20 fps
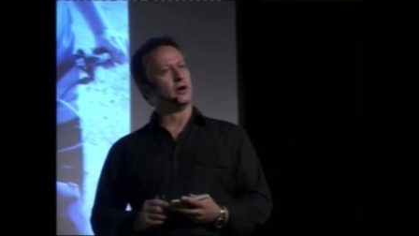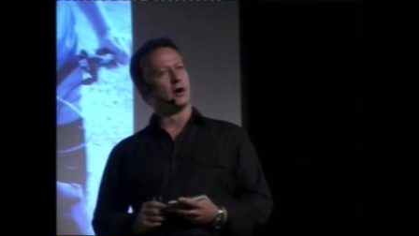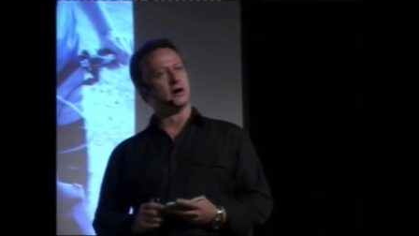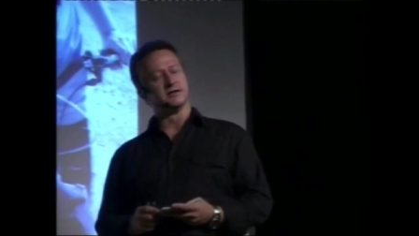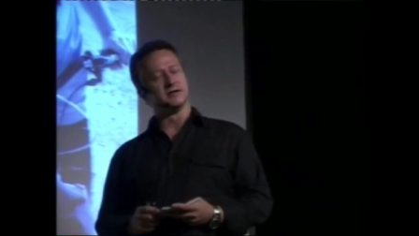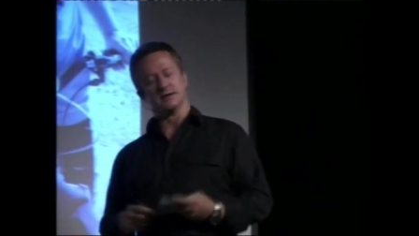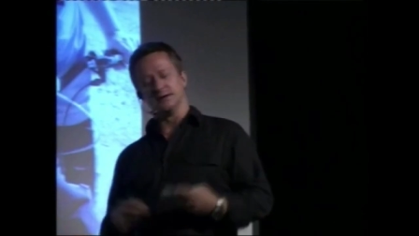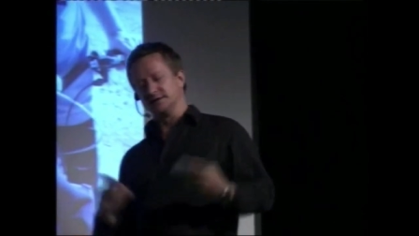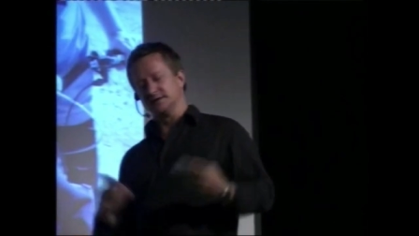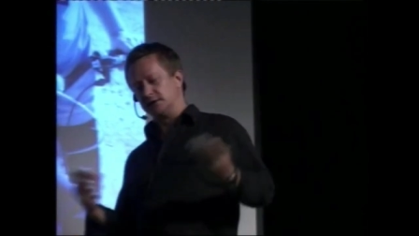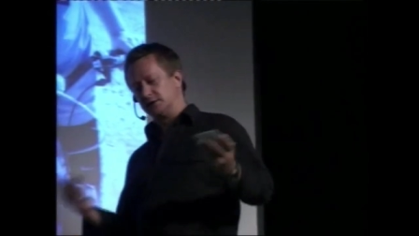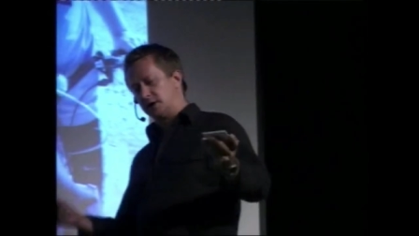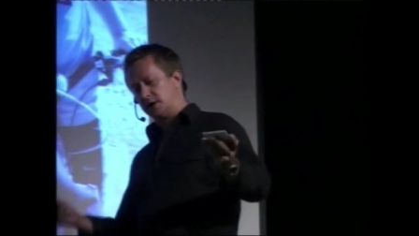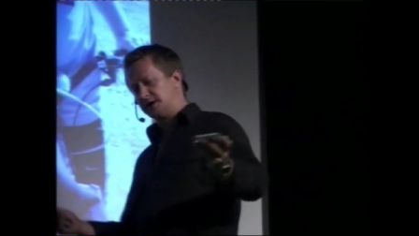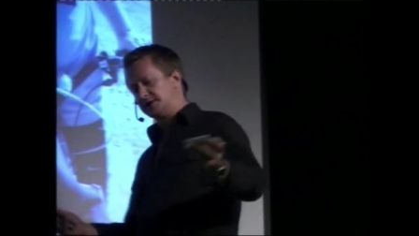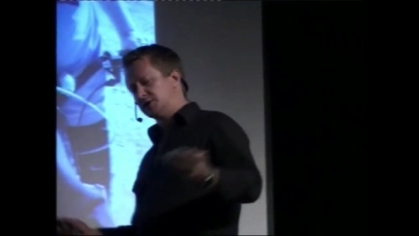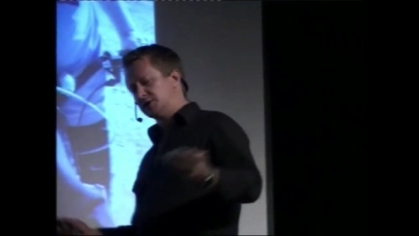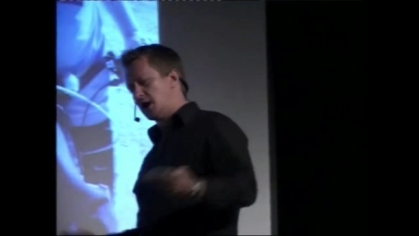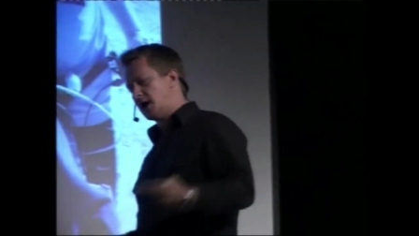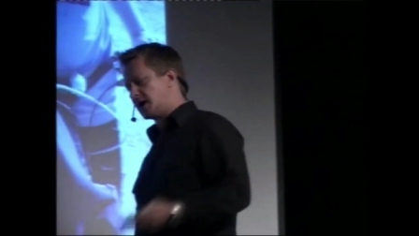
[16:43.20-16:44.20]
in the Arctic. There's a
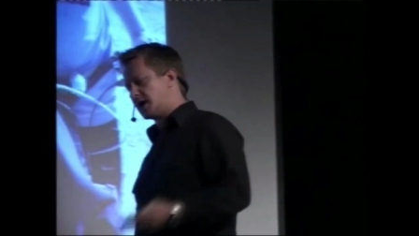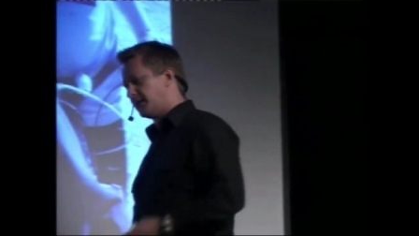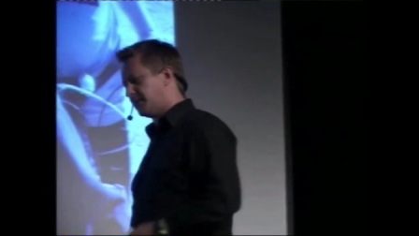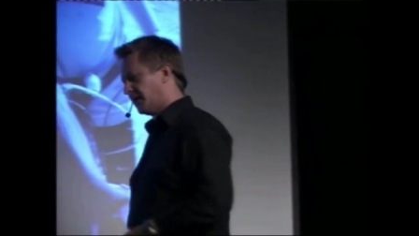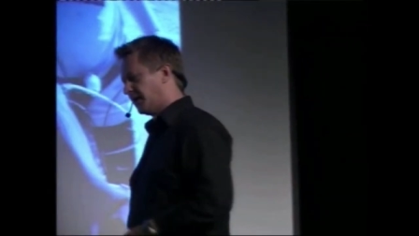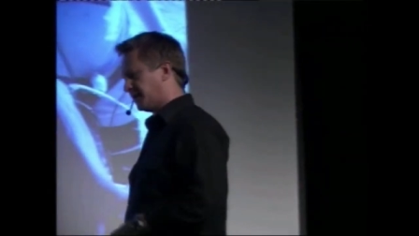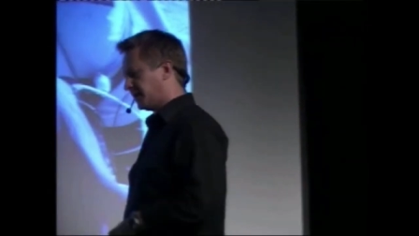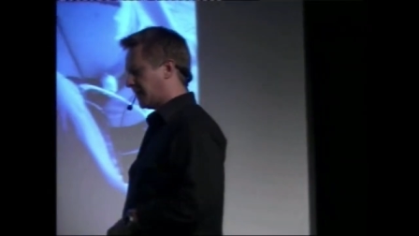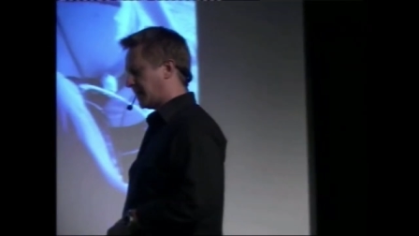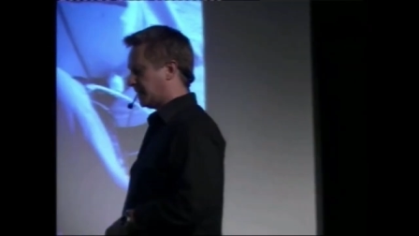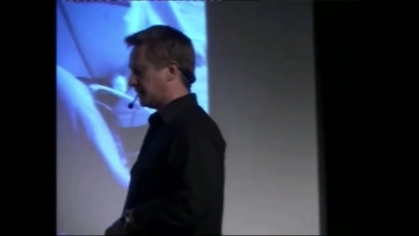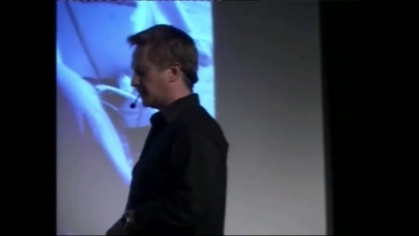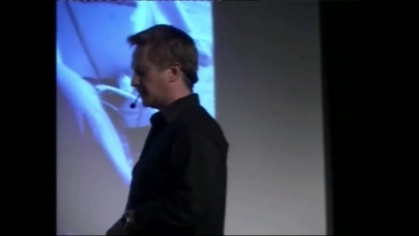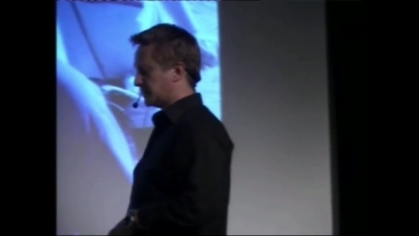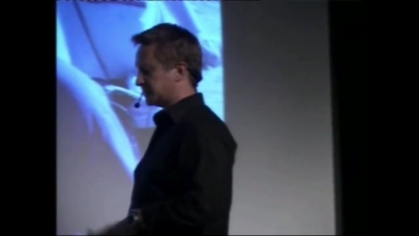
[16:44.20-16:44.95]
lot of talk about that.